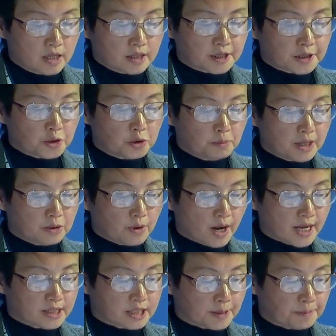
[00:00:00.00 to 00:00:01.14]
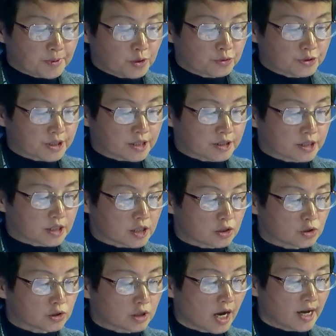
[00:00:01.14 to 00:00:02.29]
The human rights abuses
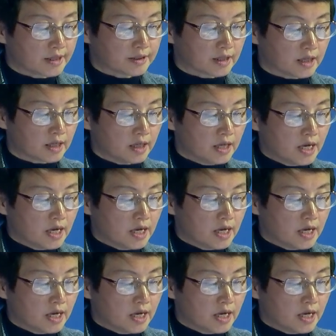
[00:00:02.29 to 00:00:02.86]
in China